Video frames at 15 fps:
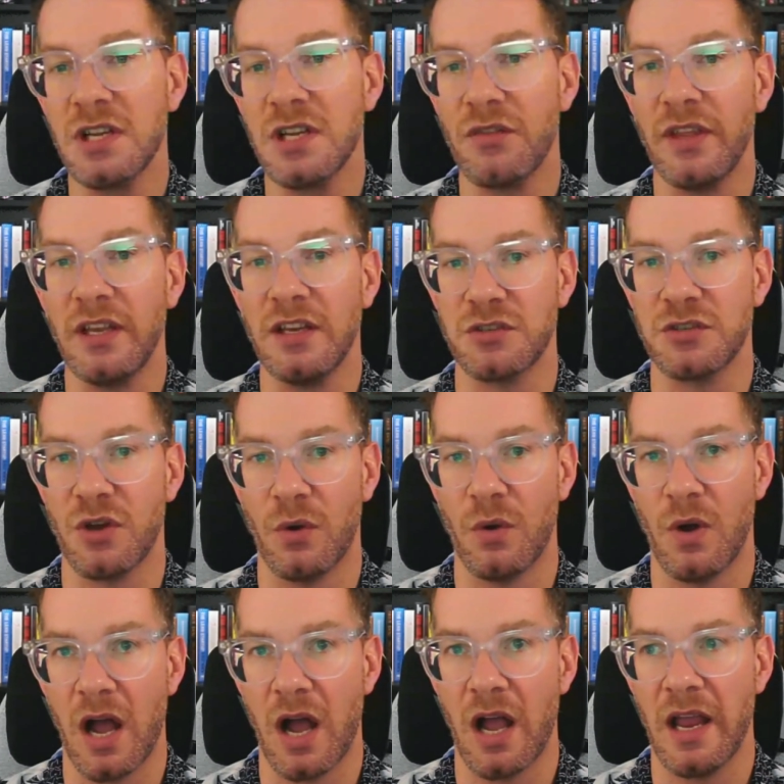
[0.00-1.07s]
thing is, though,
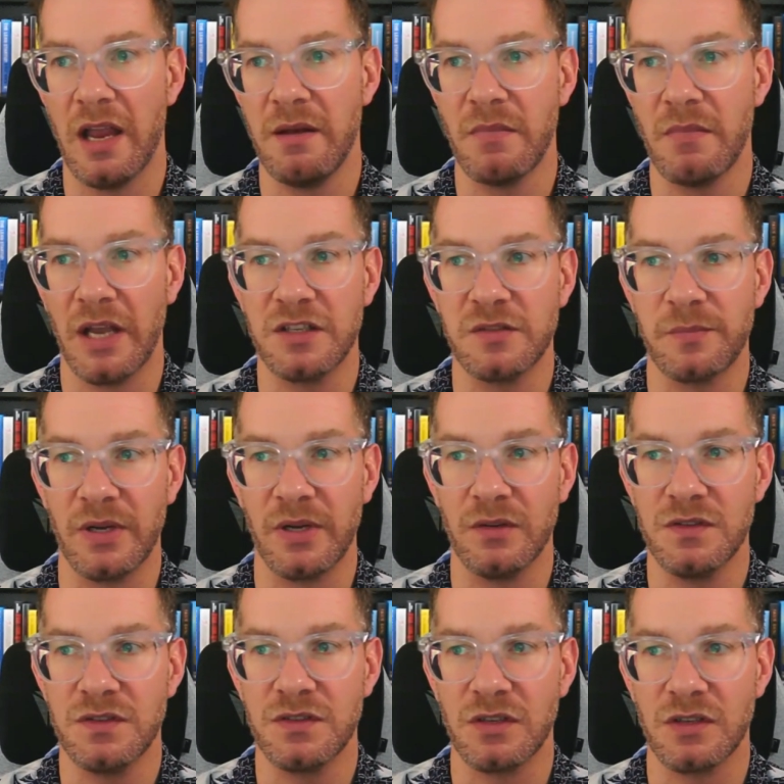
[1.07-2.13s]
in my experience,